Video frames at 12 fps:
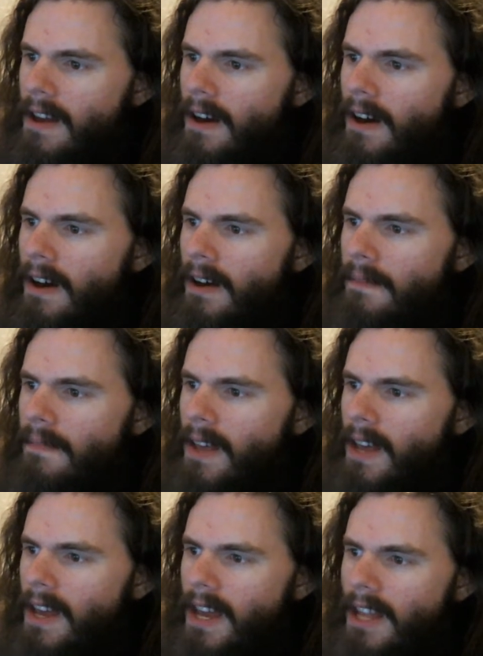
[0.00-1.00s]
Um,
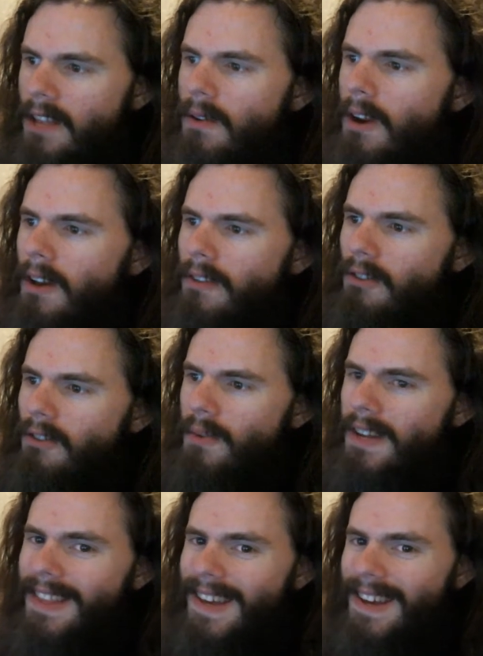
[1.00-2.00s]
and you can also
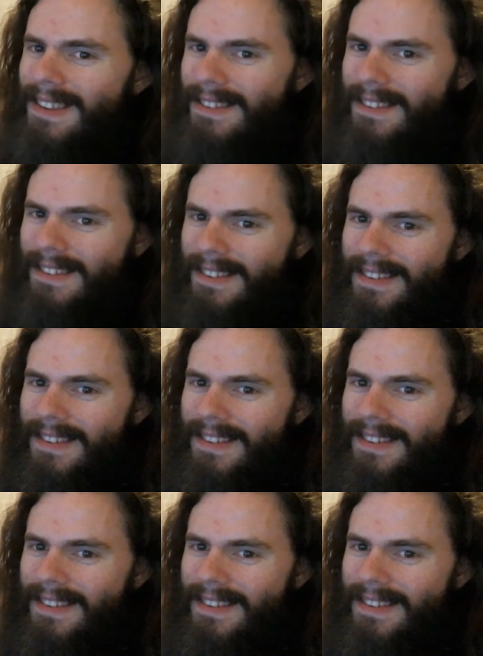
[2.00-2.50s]
read this.